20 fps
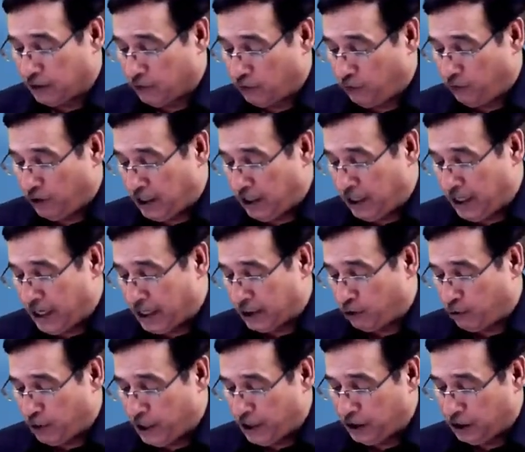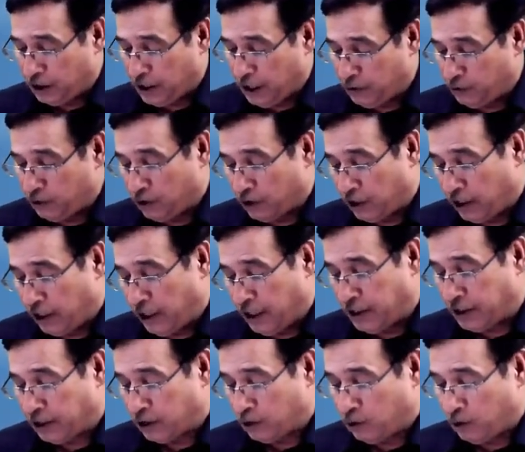1,20,000
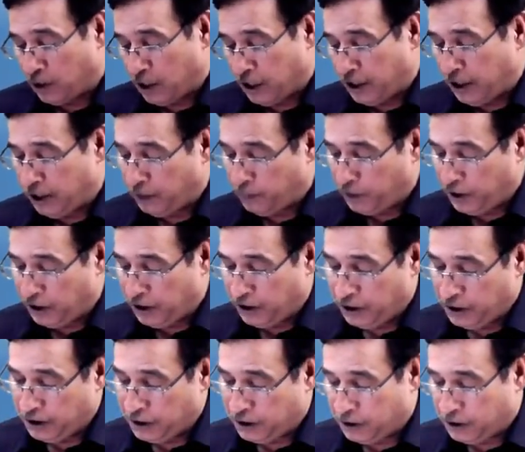relates to current period,